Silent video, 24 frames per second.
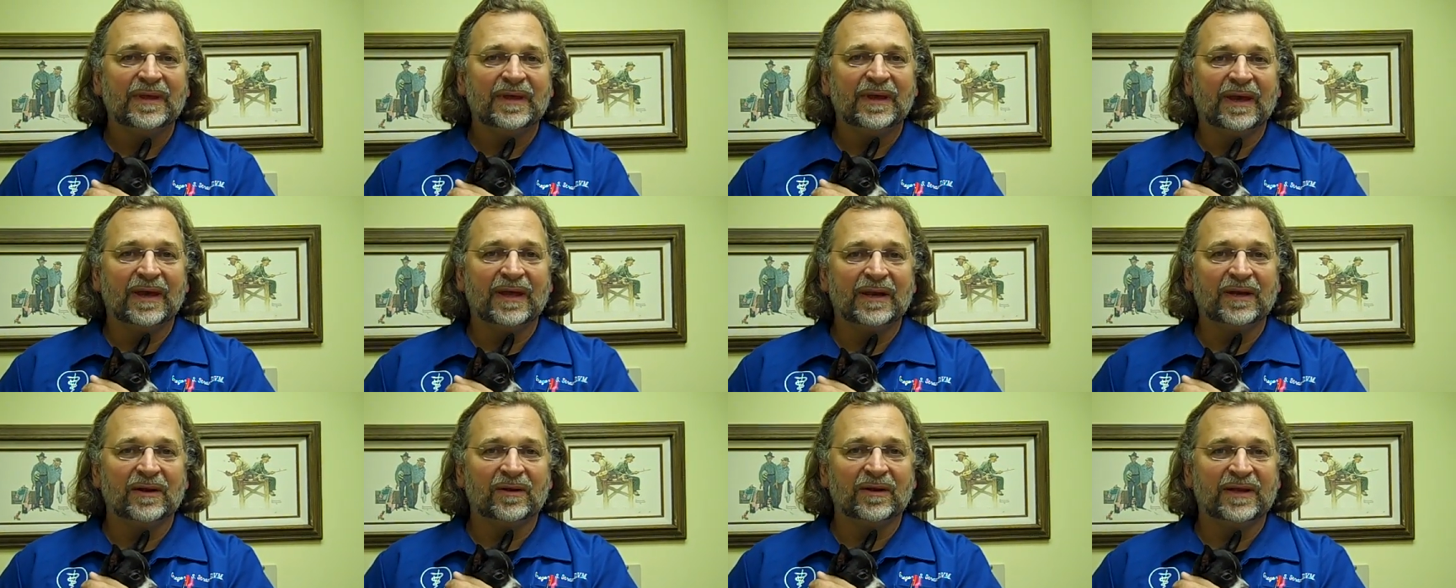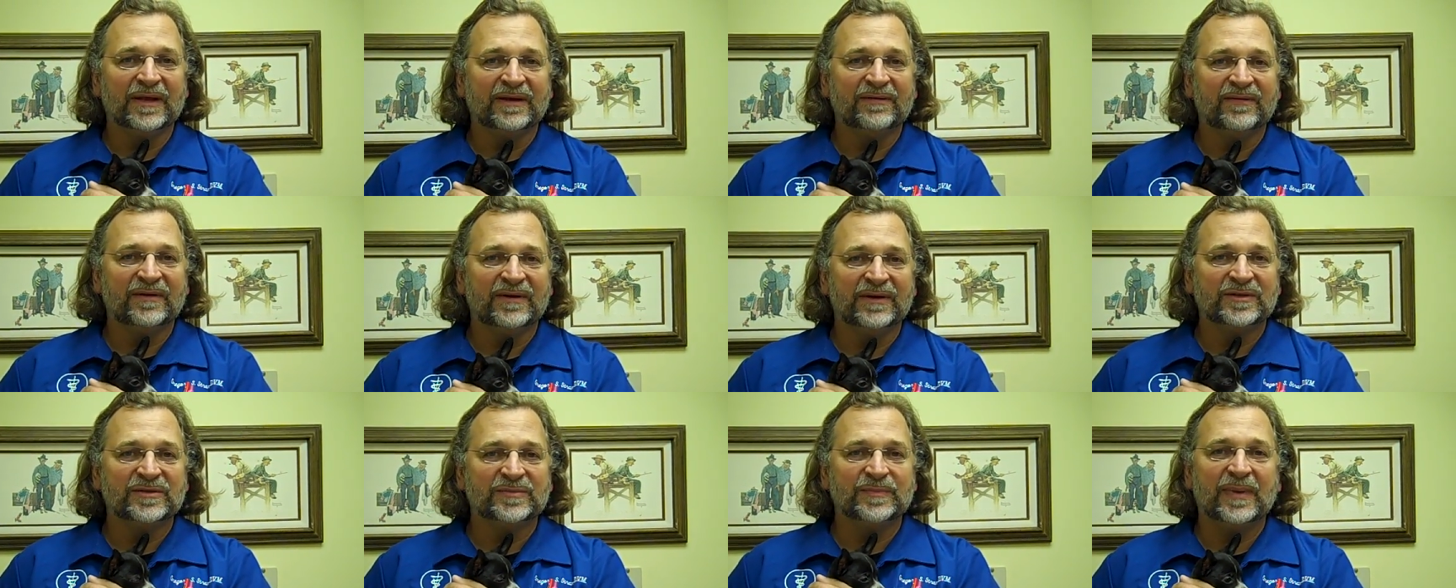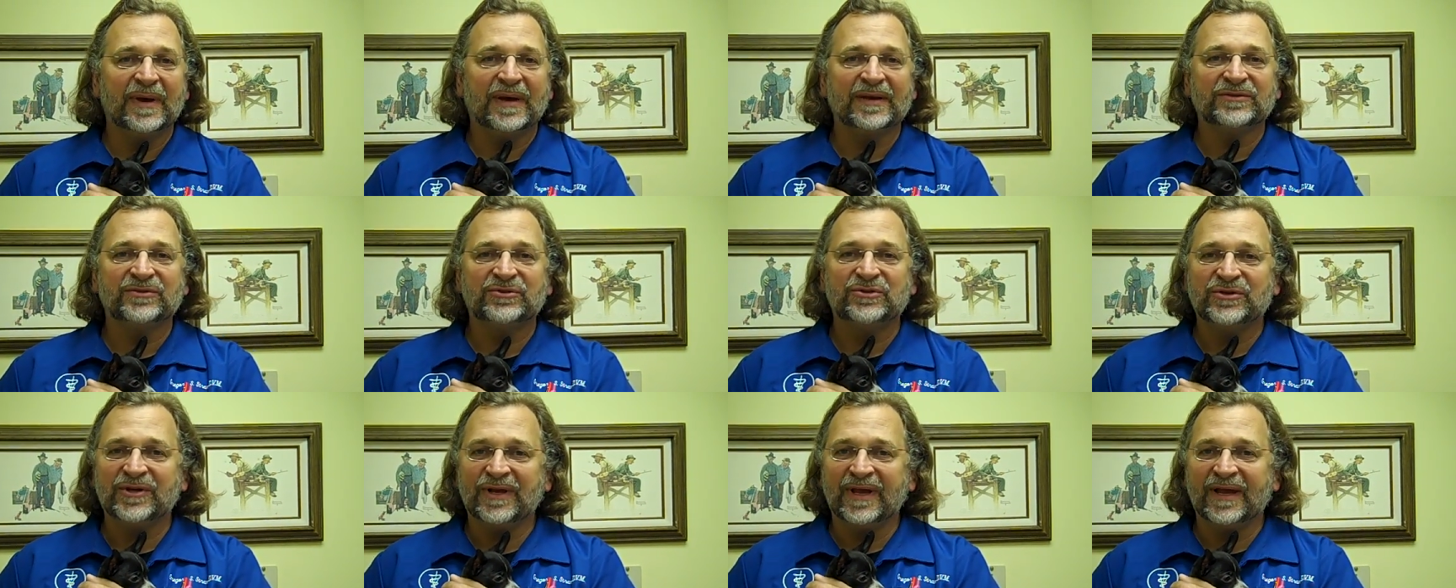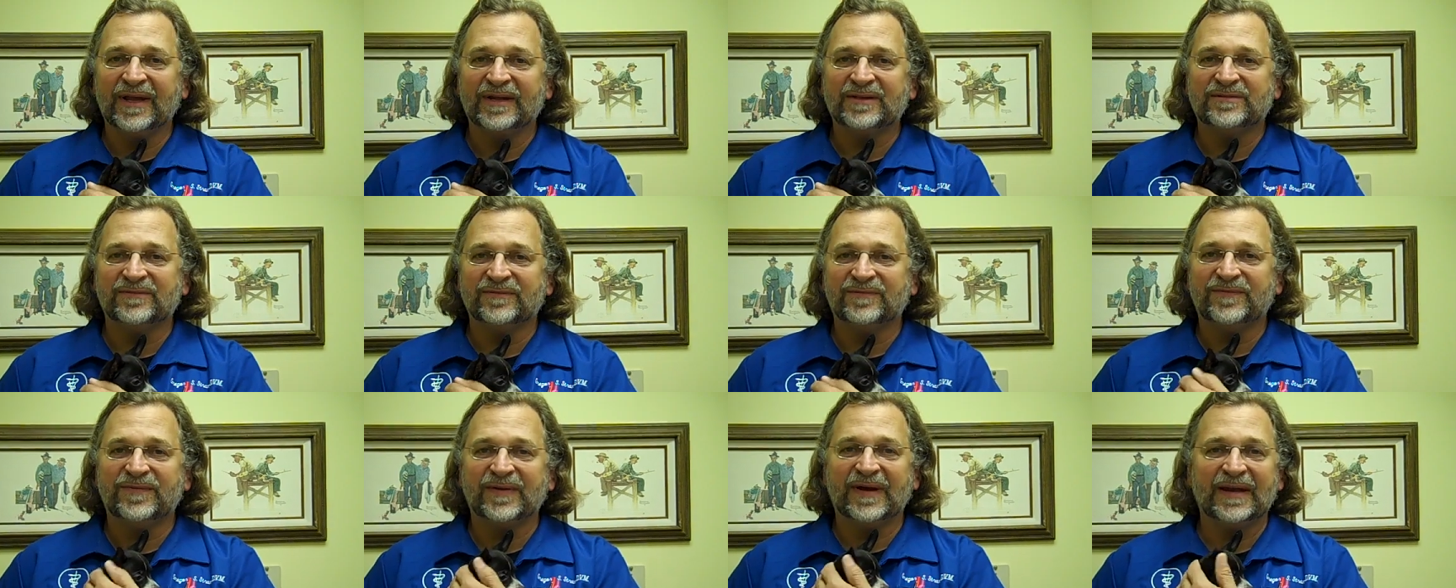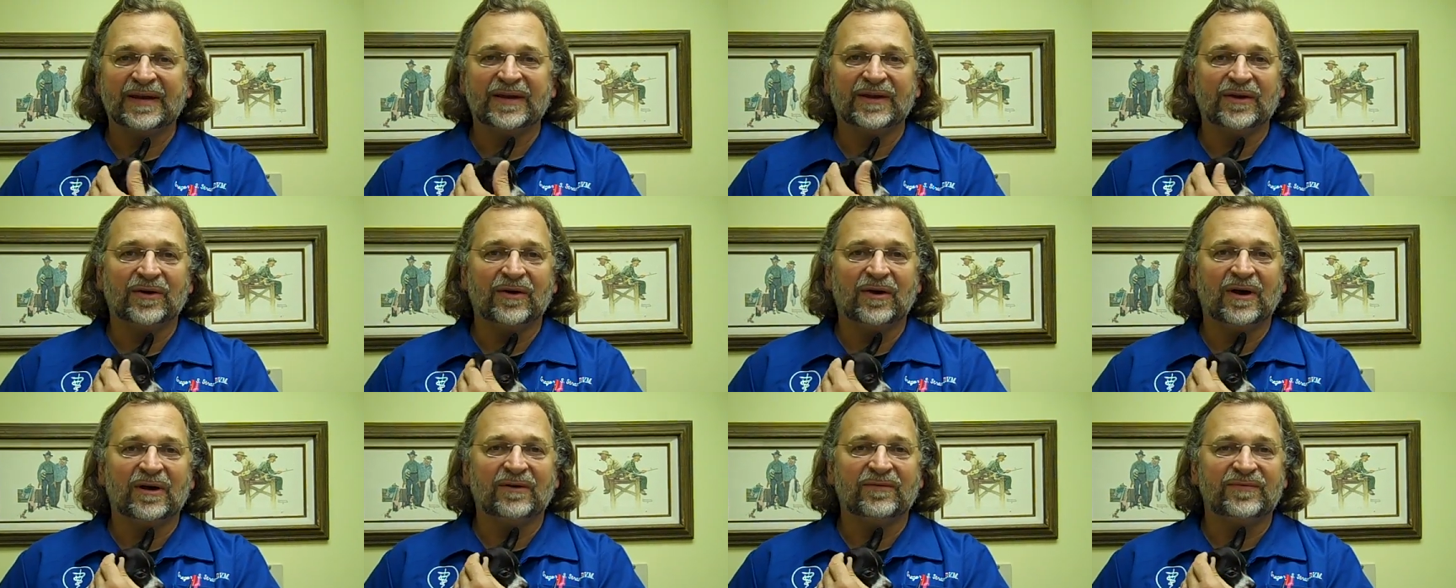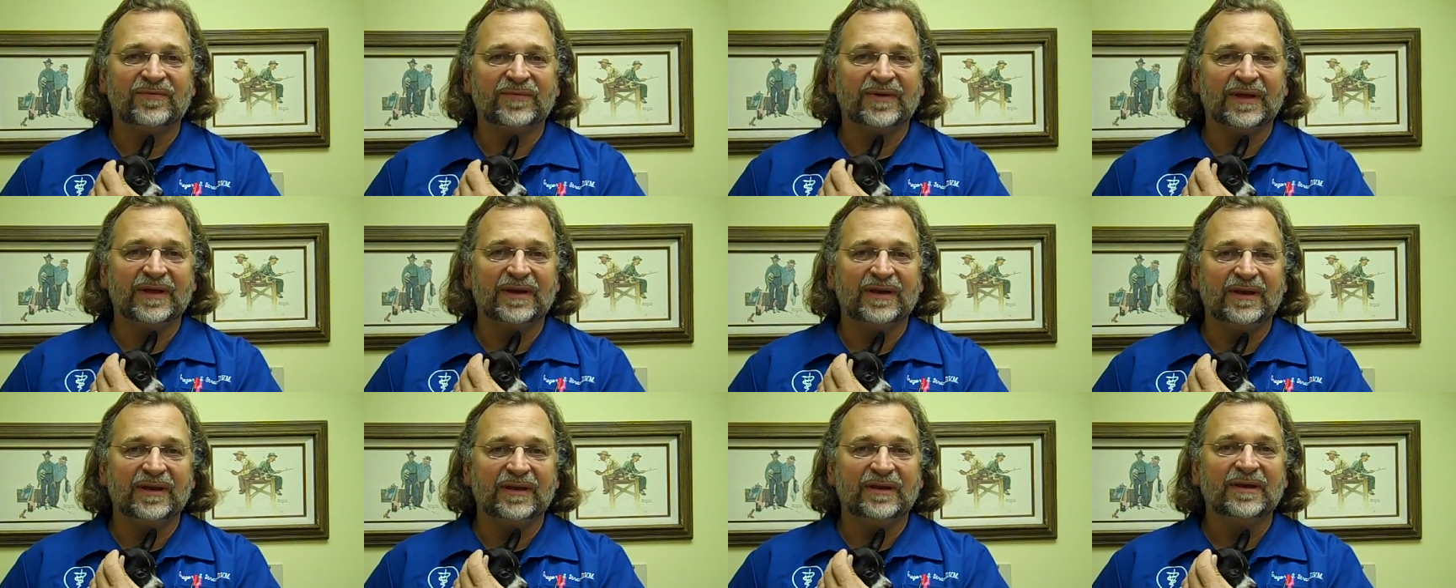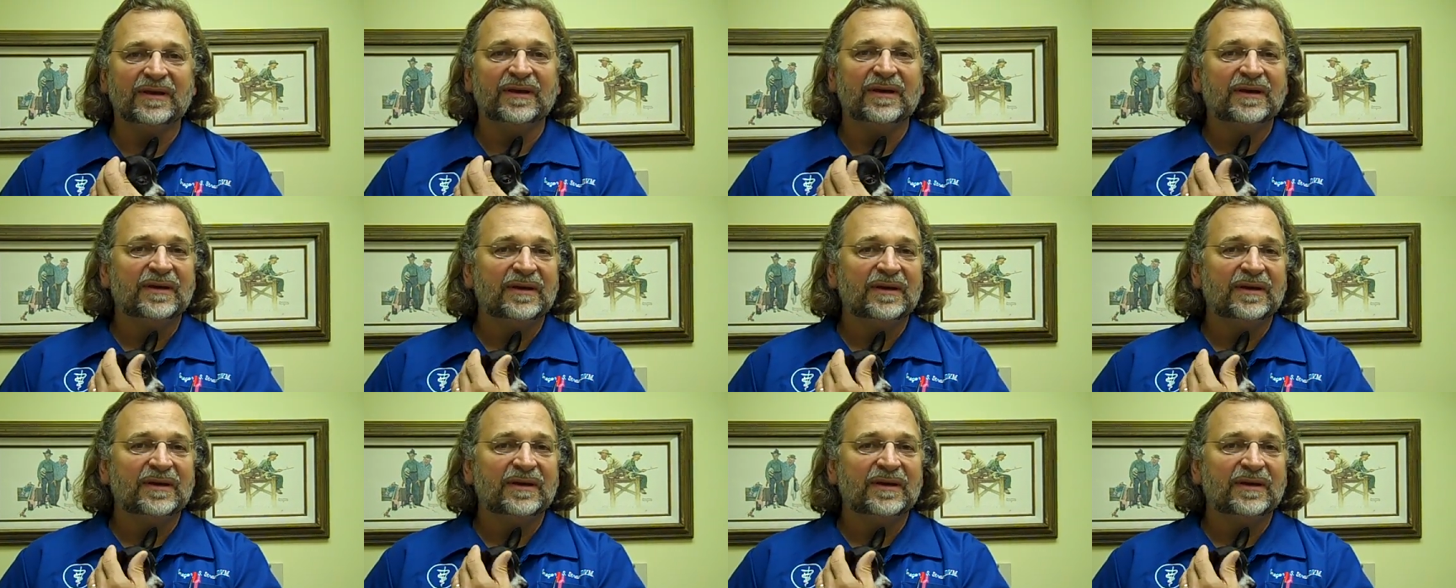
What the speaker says: and it'll give it its best chance of fighting off any